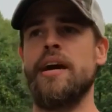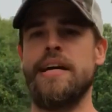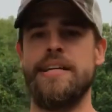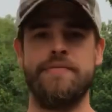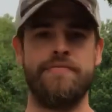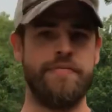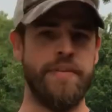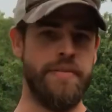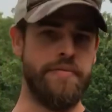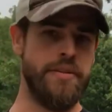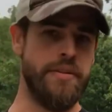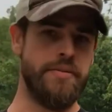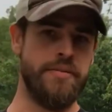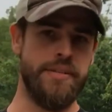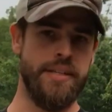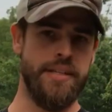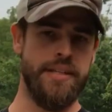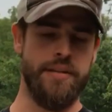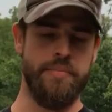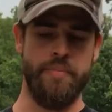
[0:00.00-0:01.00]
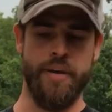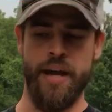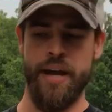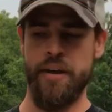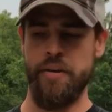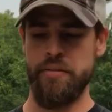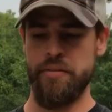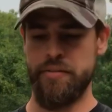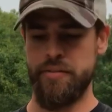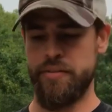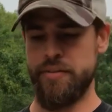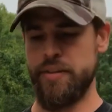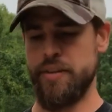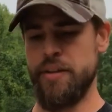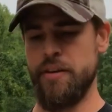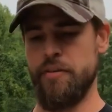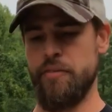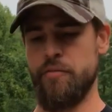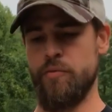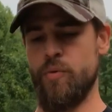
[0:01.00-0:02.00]
at 50 or 60 pounds
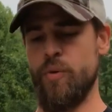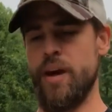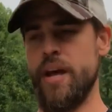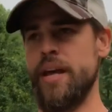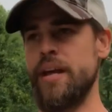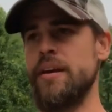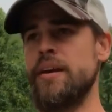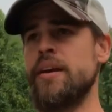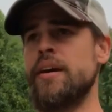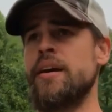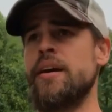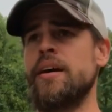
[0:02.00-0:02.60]
of weight.